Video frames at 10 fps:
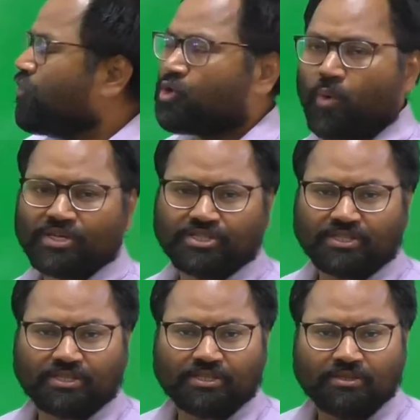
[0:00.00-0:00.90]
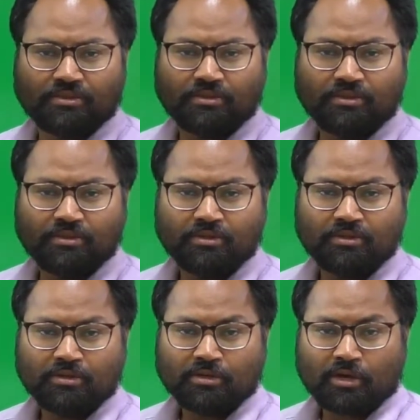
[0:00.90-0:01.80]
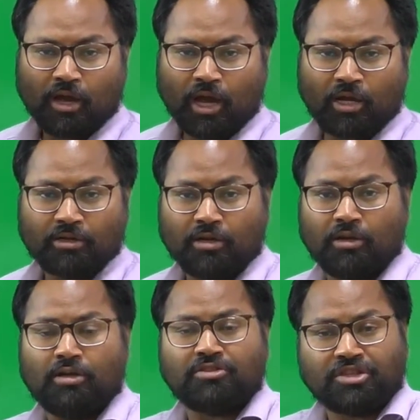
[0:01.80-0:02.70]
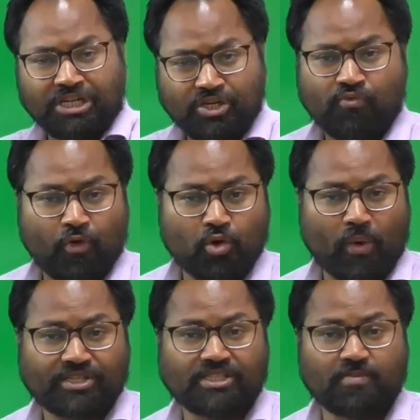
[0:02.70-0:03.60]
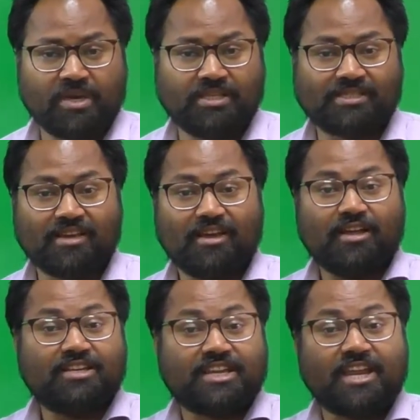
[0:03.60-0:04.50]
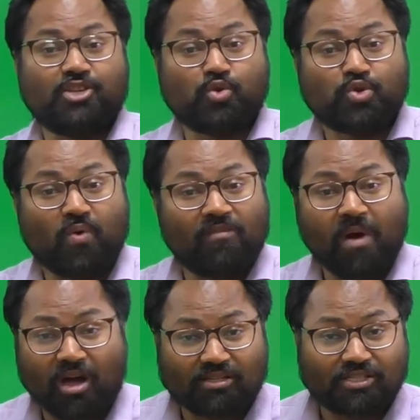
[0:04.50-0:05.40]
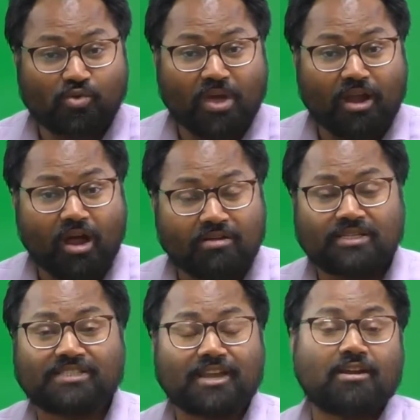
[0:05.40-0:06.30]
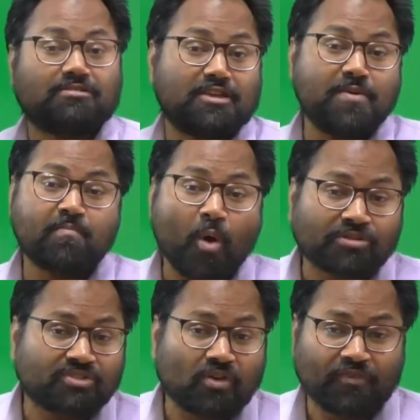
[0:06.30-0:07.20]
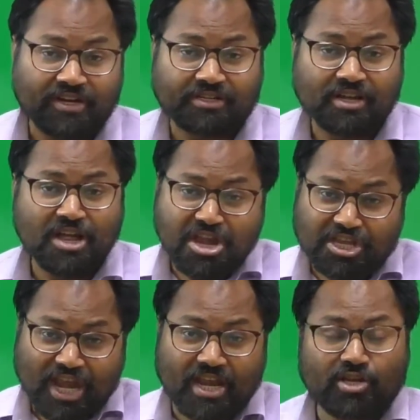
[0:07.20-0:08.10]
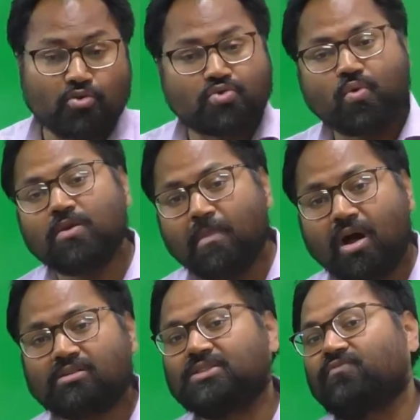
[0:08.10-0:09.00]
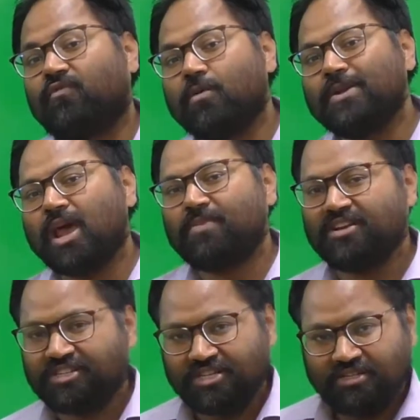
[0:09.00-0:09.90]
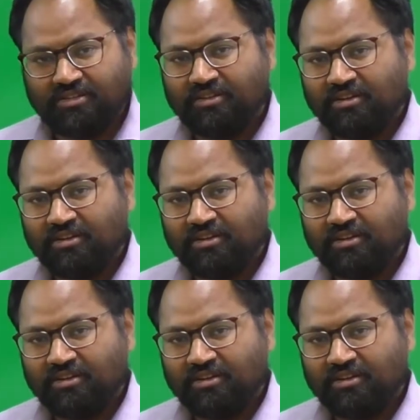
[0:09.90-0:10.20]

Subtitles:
4 questions. And 3 to 4 questions means 10 to 12 marks. You can understand the importance of it. 10 to 12 marks in verbal ability